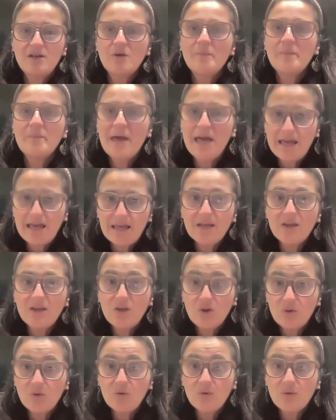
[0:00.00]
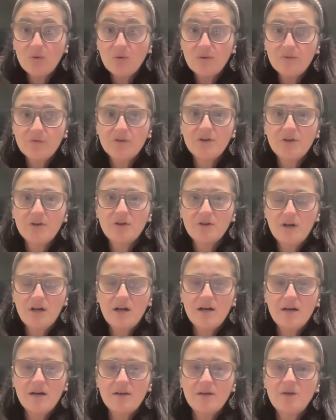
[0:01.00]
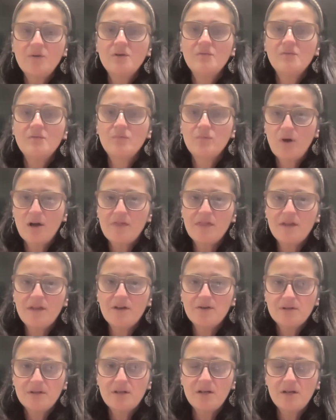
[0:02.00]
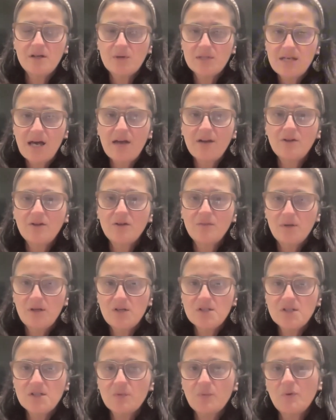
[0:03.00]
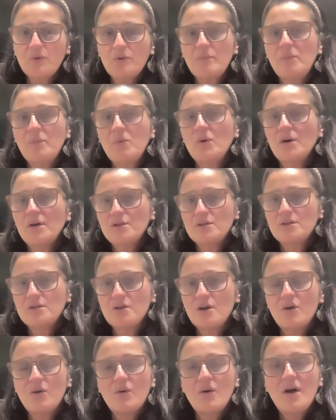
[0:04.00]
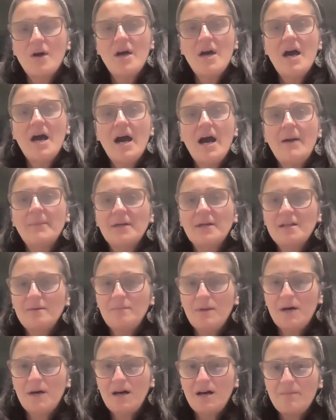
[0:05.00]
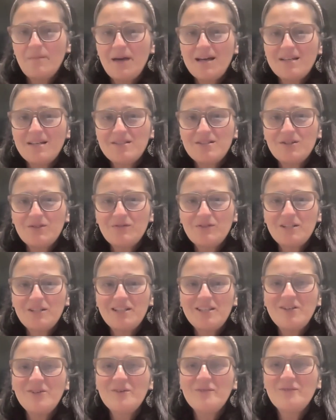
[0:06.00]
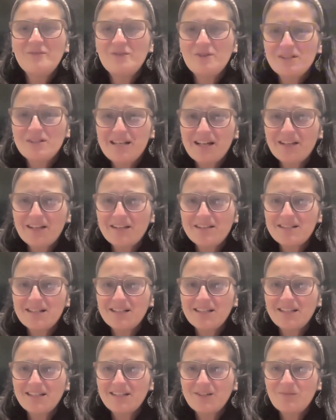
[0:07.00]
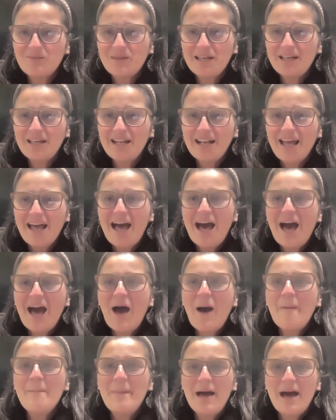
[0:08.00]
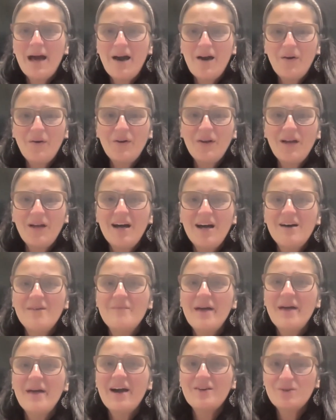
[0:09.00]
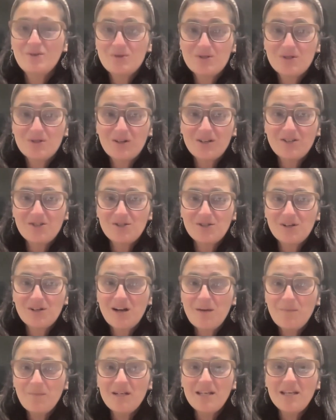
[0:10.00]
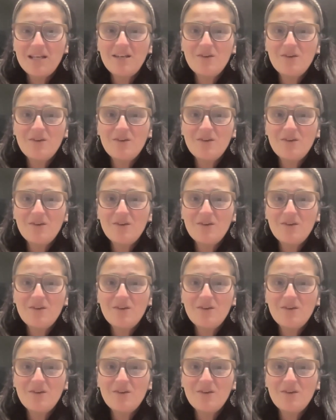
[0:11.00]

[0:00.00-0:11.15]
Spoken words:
paying you for you to run their, a title and municipal report. So I'm going to pass it over to you. If you could tell us a little bit about how you started your company,